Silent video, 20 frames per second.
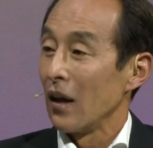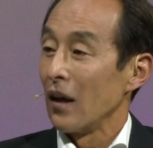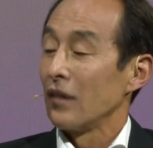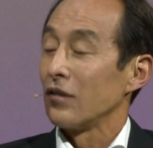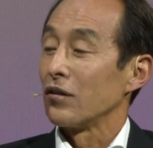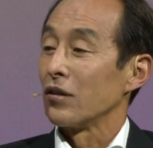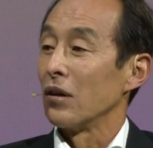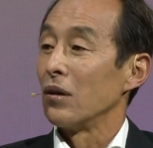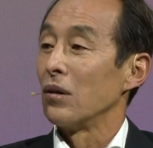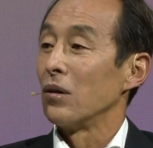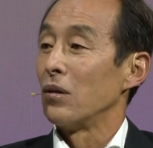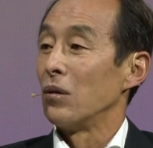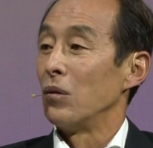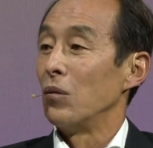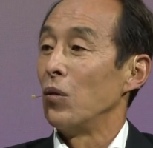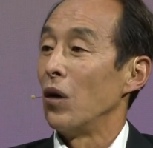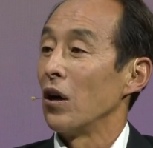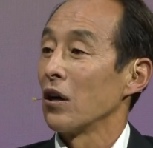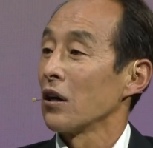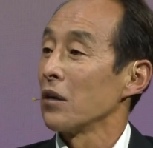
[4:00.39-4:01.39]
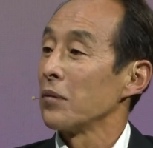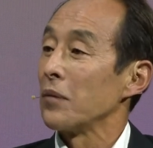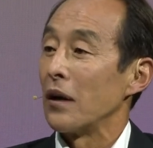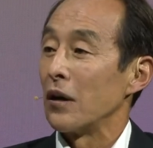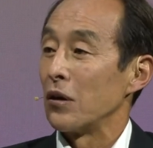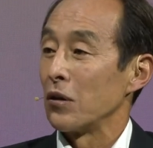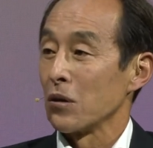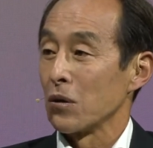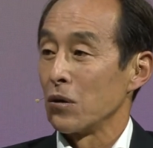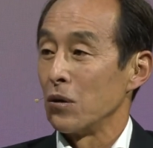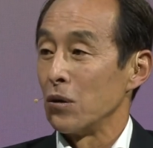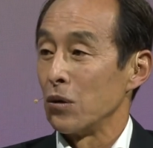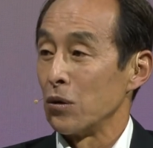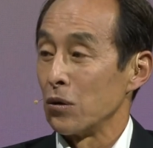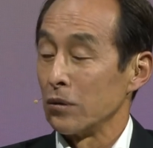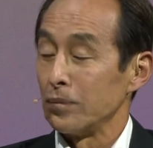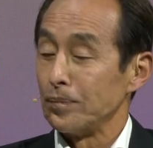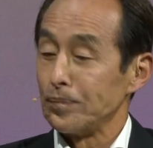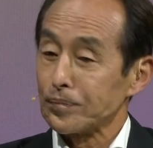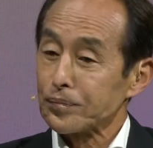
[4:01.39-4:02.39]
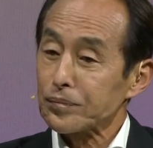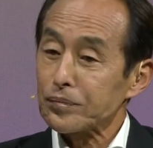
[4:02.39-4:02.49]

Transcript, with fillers: So one of our goal